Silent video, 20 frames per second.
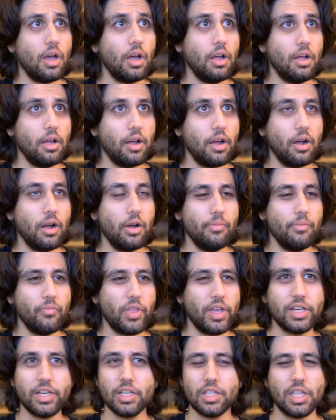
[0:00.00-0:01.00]
Um,
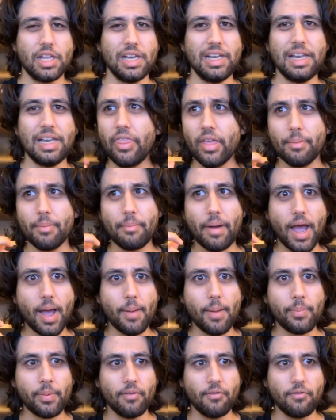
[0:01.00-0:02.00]
they did the leather
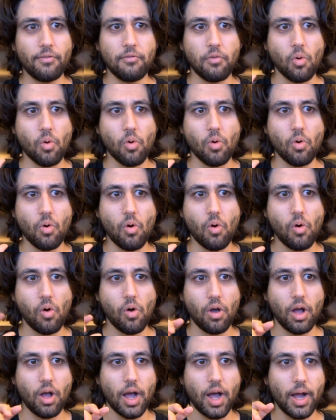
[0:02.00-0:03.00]
map for
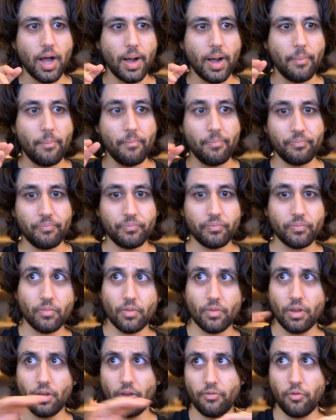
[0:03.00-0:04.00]
um,
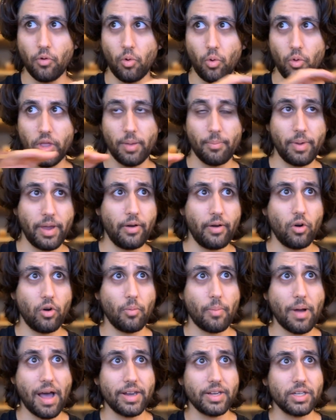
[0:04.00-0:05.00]
for the Imperial
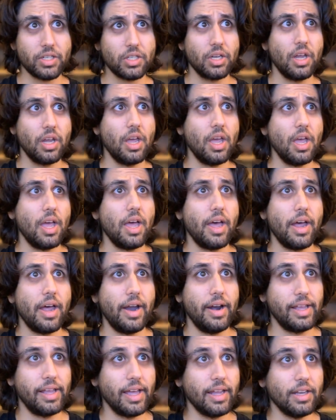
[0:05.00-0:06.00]
Palace, and
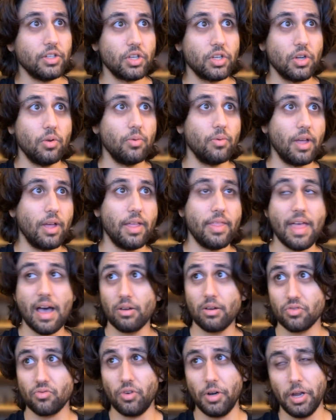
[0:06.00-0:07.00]
again, so and that
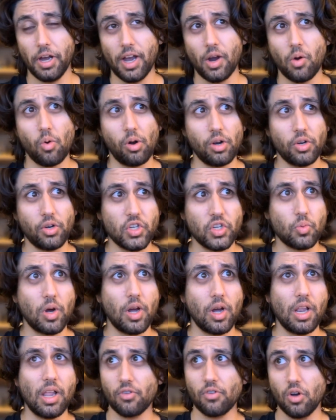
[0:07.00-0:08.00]
was really high quality as
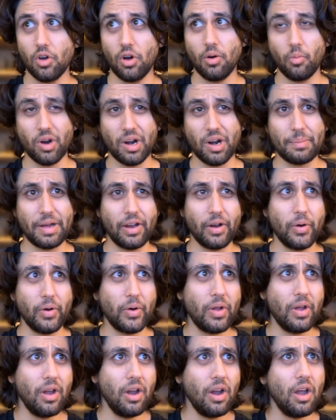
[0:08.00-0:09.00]
well. I've got one of my
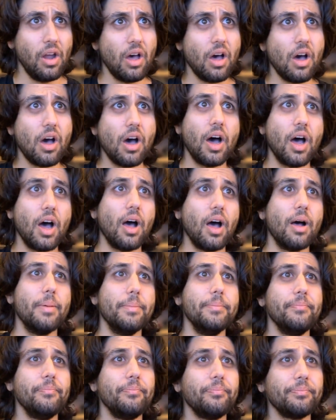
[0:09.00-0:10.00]
own.
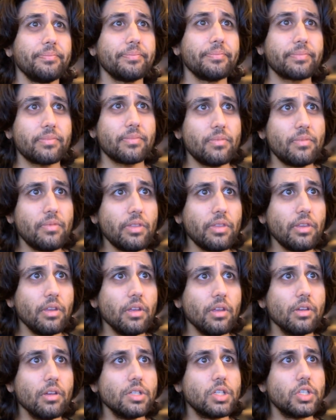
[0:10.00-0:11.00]
Um,
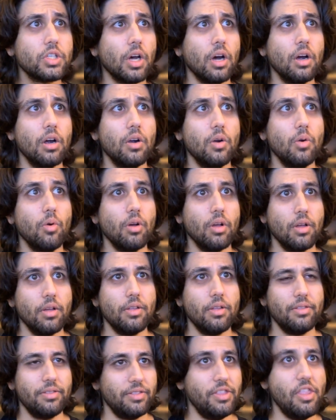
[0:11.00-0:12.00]
so
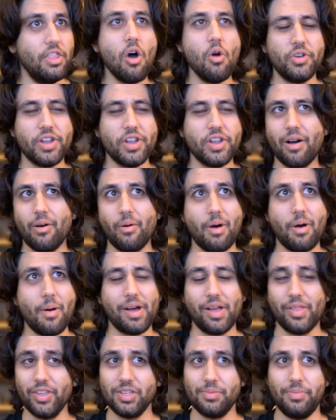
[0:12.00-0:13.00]
no doubt
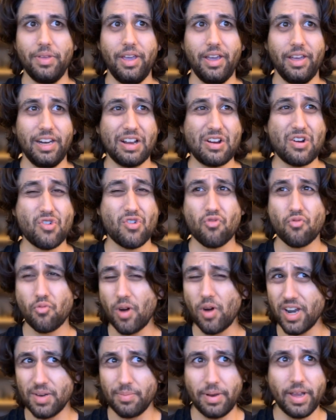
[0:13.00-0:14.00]
about this being an
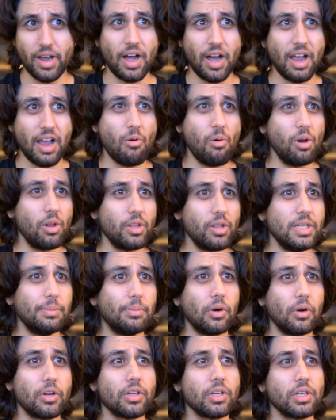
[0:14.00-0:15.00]
incredibly high quality
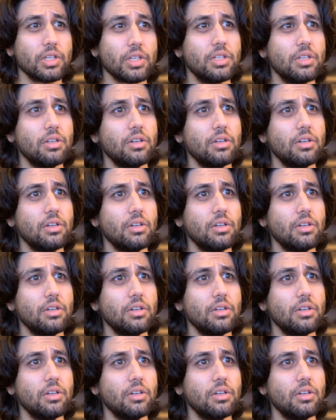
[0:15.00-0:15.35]
product.